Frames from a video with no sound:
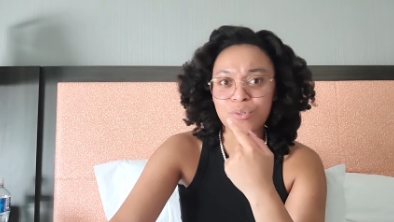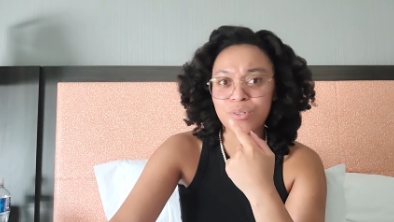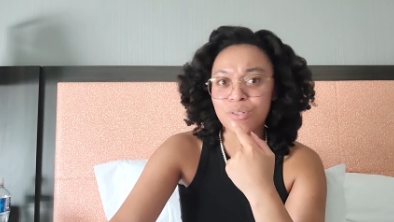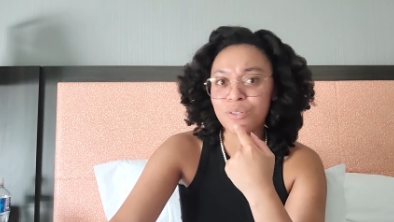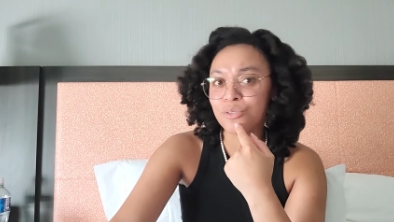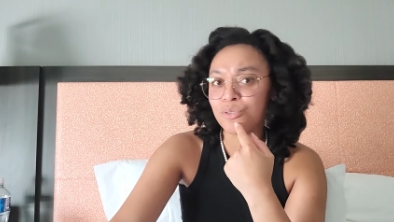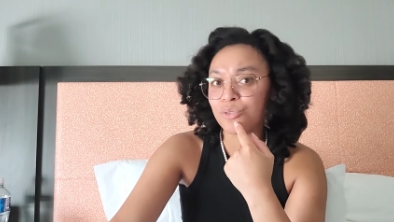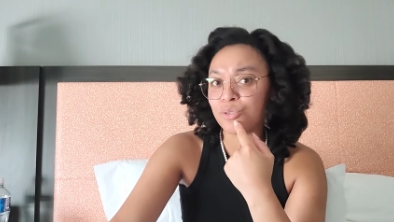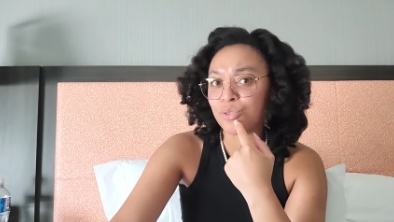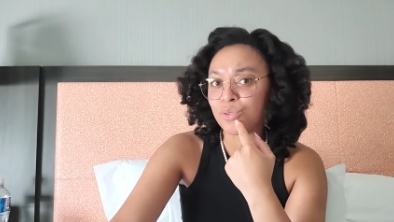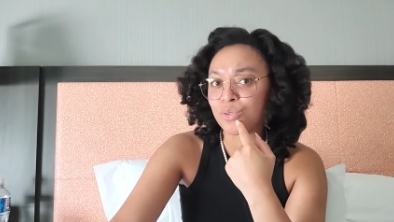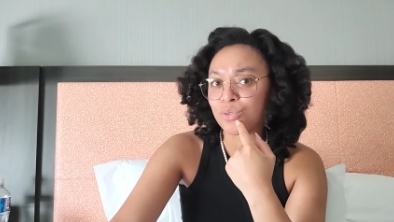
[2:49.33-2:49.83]

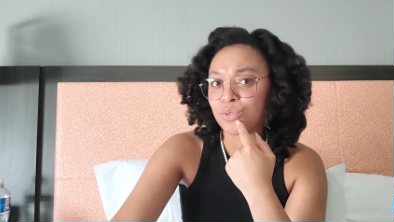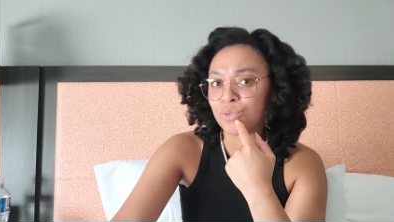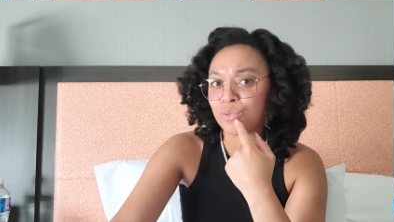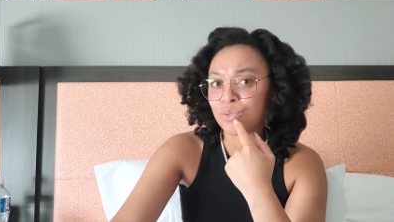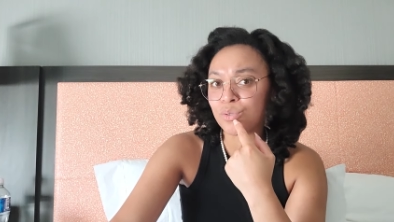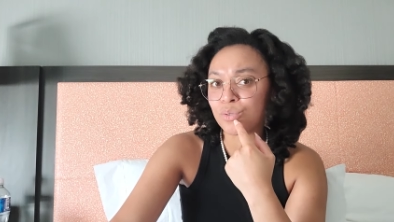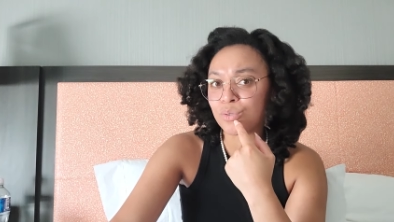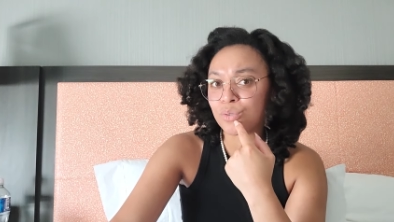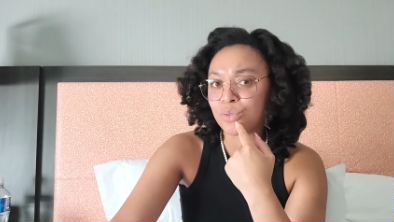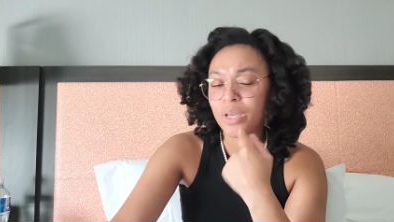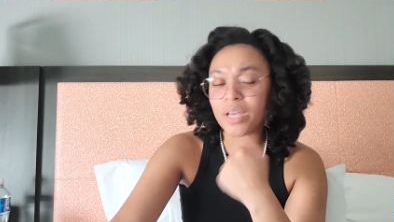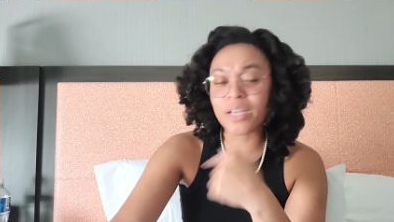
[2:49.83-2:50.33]

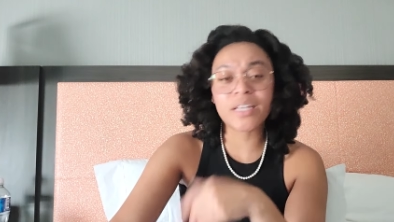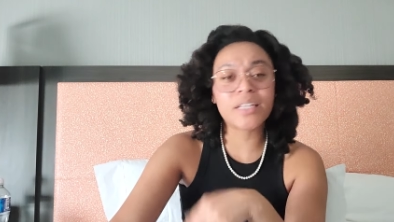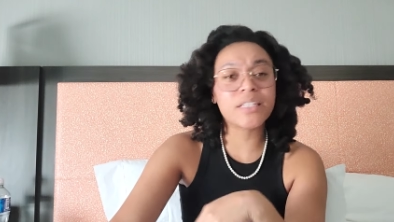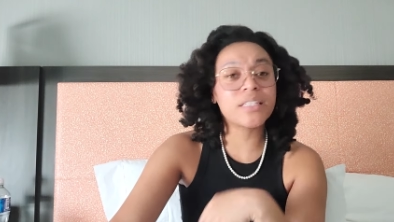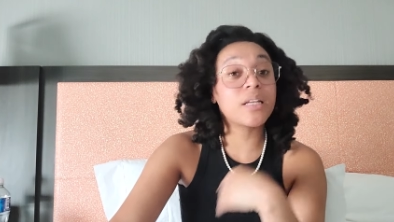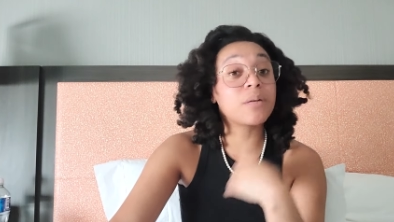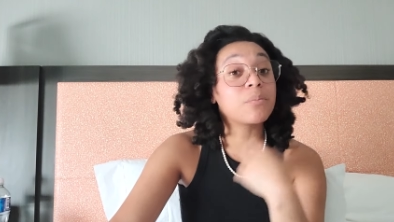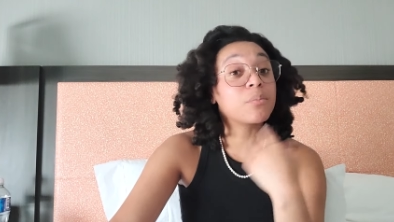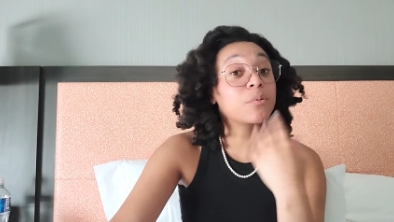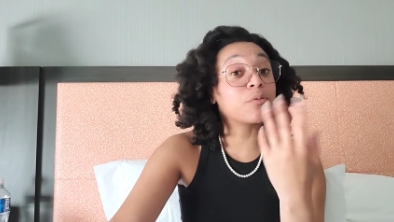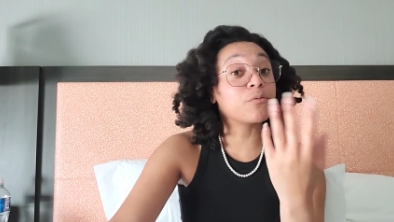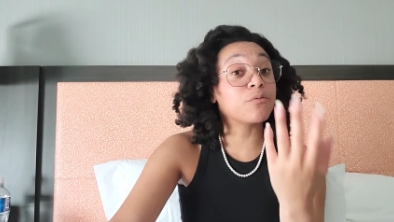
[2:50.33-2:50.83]
years, I guess
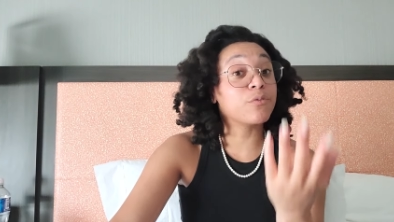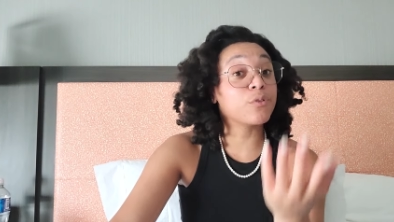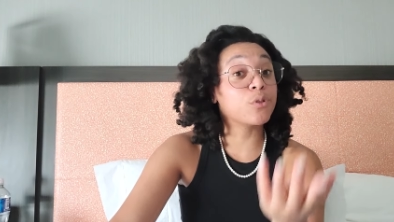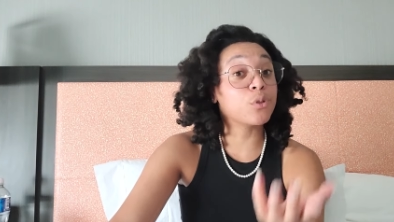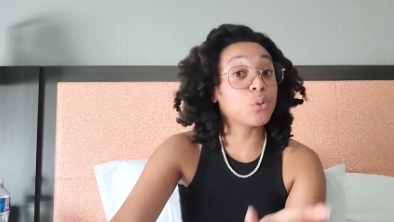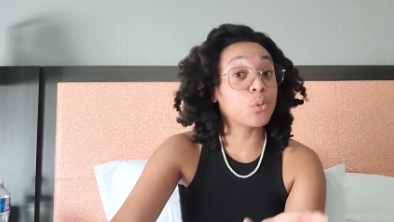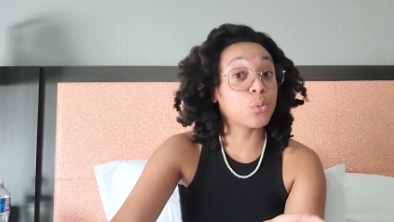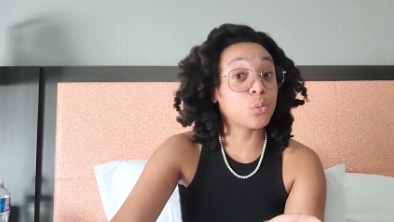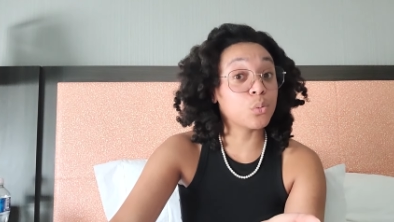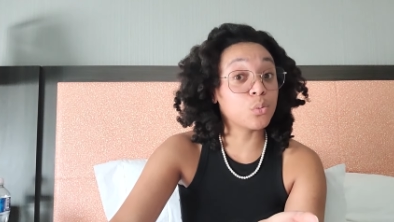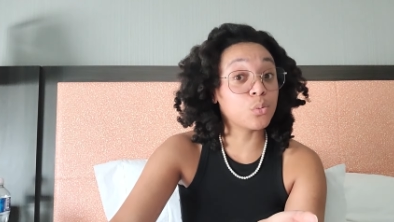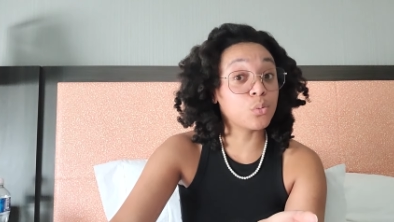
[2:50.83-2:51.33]
I'm
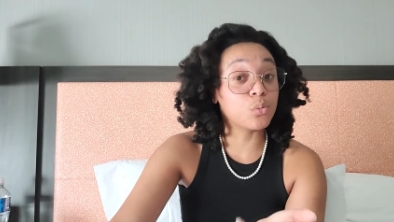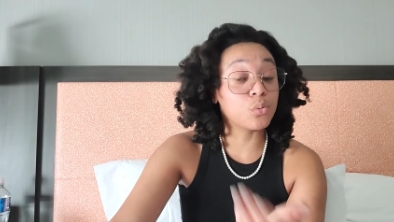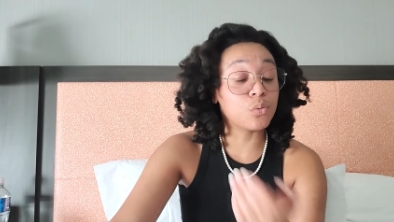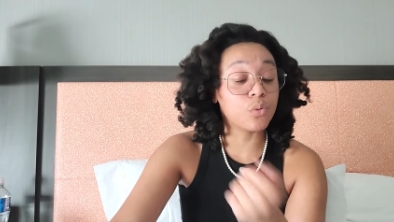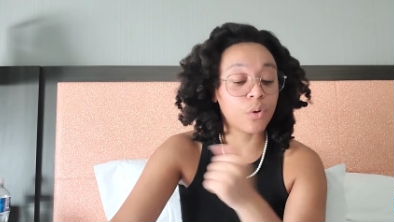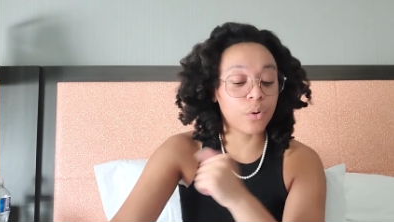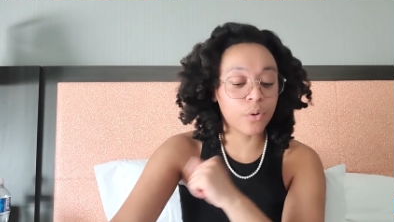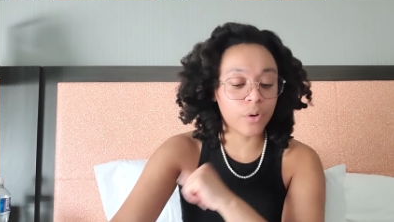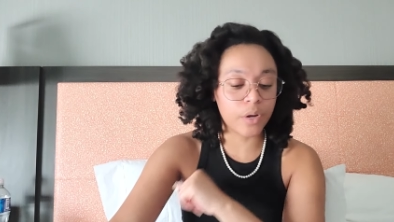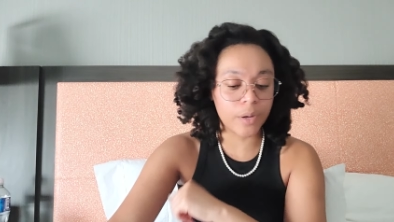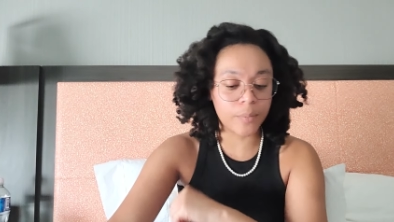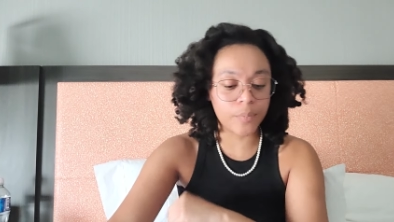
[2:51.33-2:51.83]
confused.
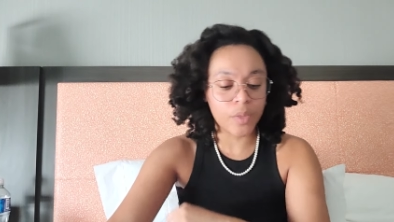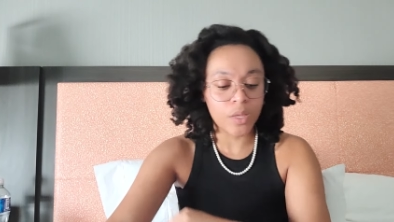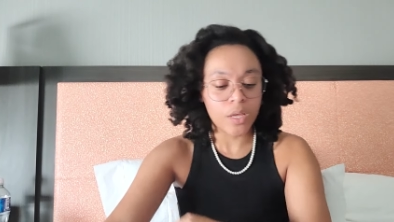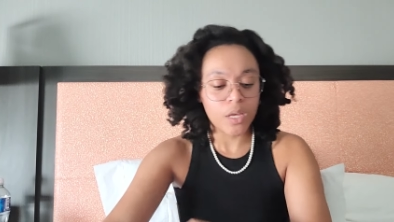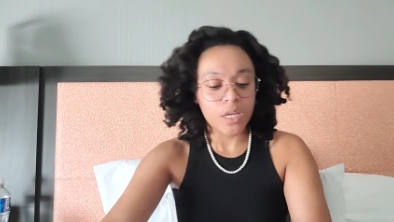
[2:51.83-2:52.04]
Okay.